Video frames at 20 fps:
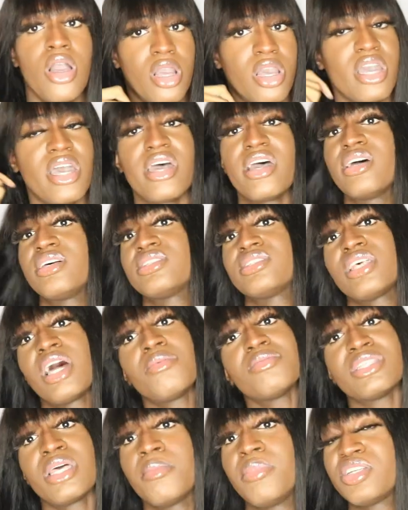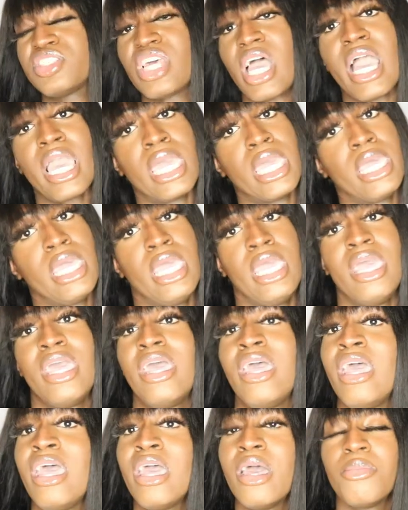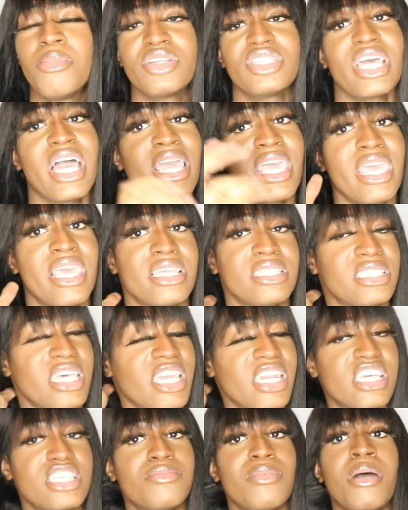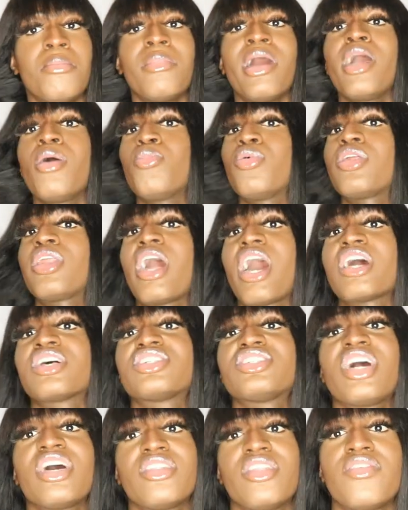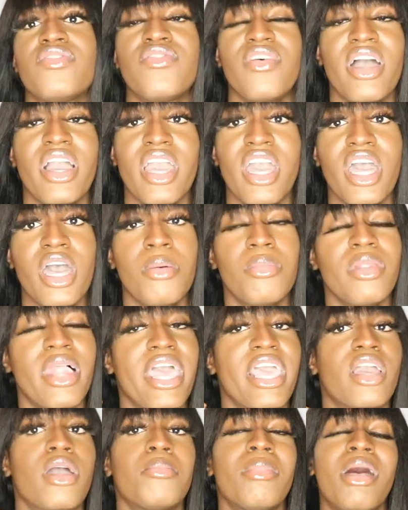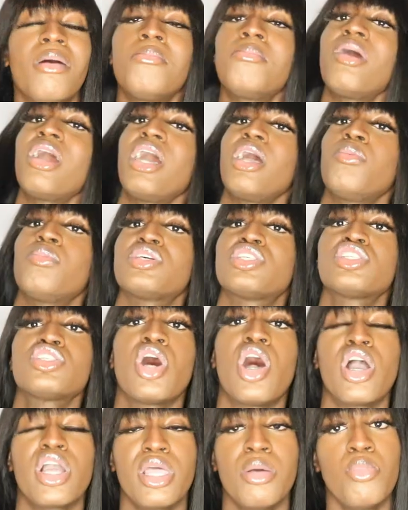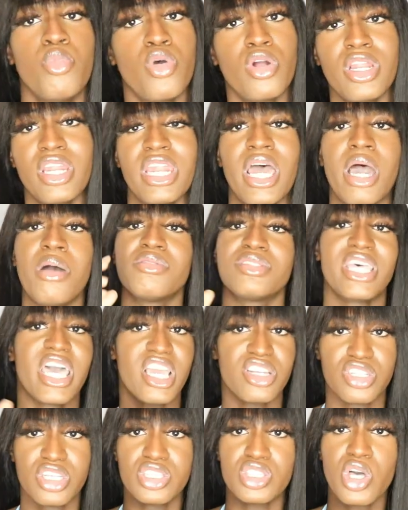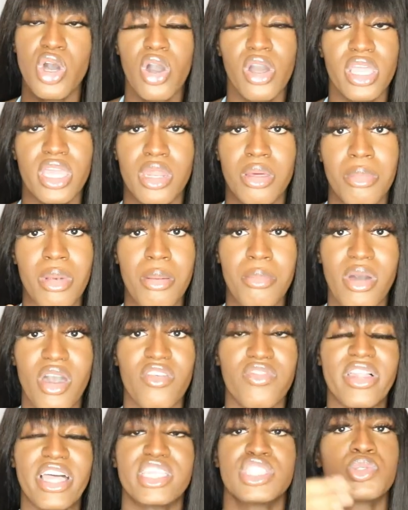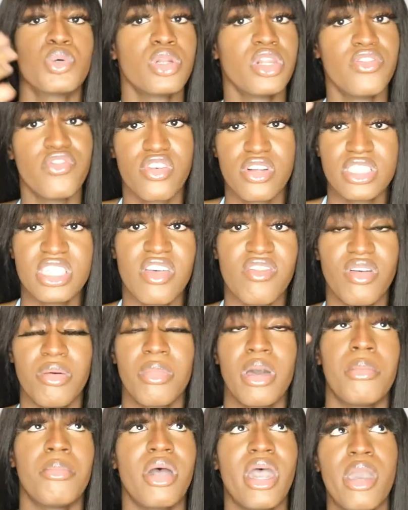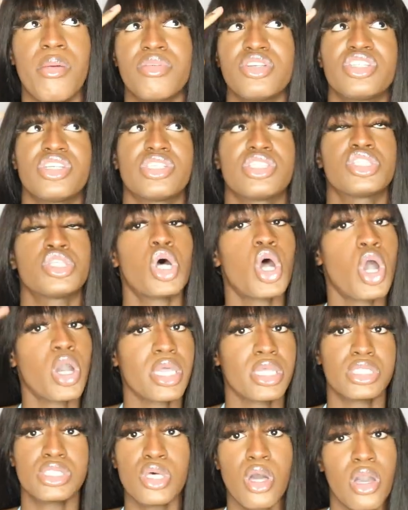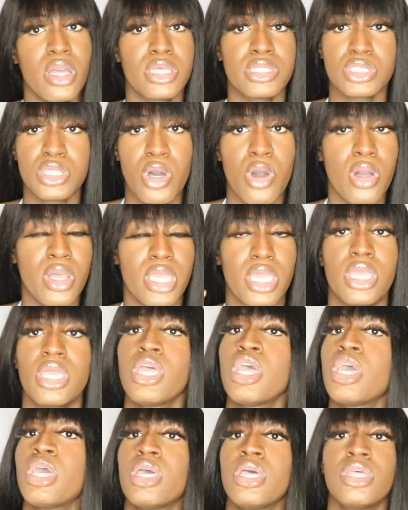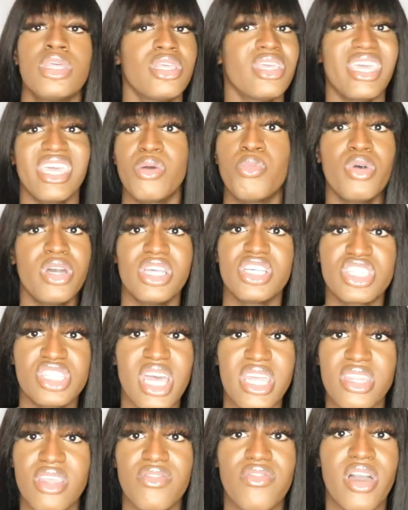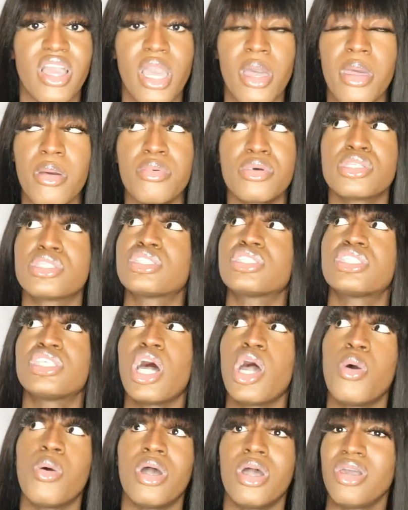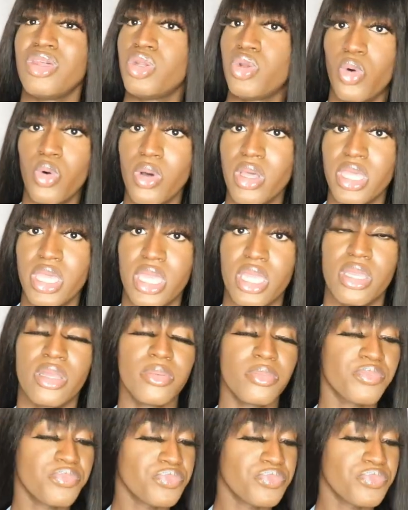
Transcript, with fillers: Cause I was like, bitch, I can't, bitch, I can't take this. My mind will not shut the fuck up. Like my mind was talking more than I was actually talking in my mouth. Like 24 seven, my mind was just talking, talking, talking and wouldn't shut the fuck up. It was so annoying.